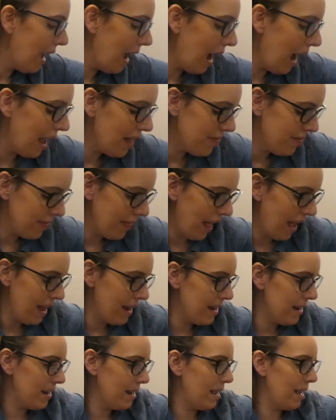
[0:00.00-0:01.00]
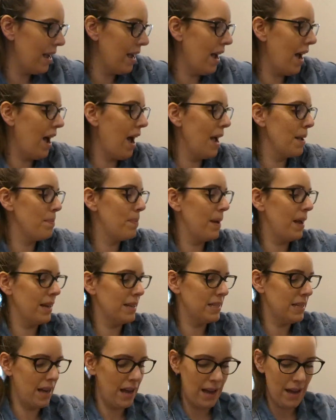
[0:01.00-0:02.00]
And then I
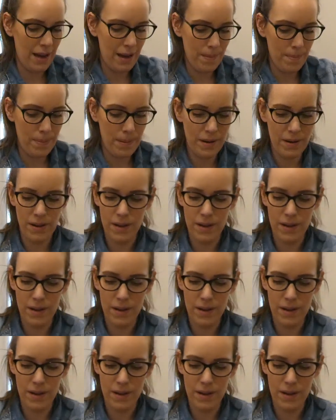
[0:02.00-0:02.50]
picked up